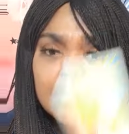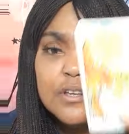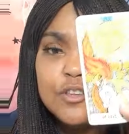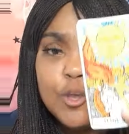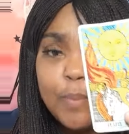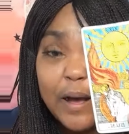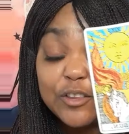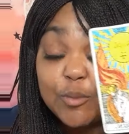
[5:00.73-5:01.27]

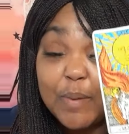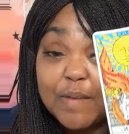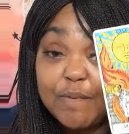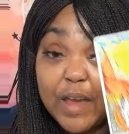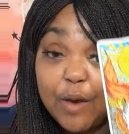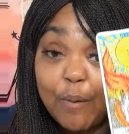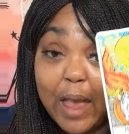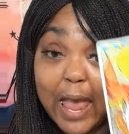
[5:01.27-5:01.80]
You're about to be
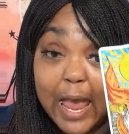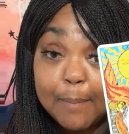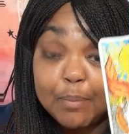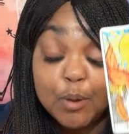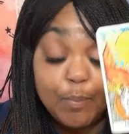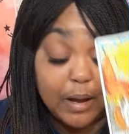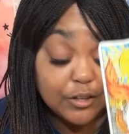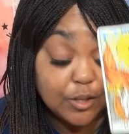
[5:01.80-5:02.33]
very
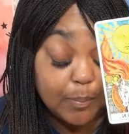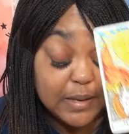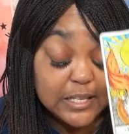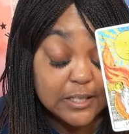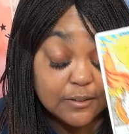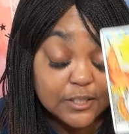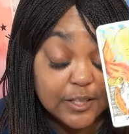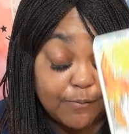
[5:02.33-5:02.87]
happy, about to
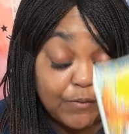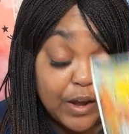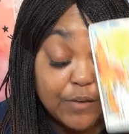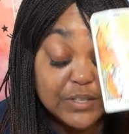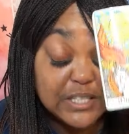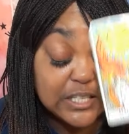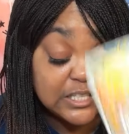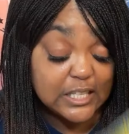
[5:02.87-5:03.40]
be very
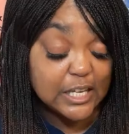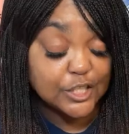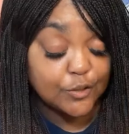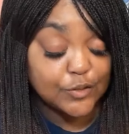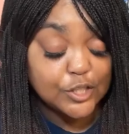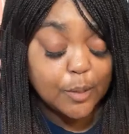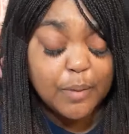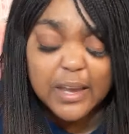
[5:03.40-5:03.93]
successful.
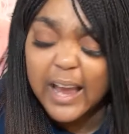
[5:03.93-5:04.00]
Some of you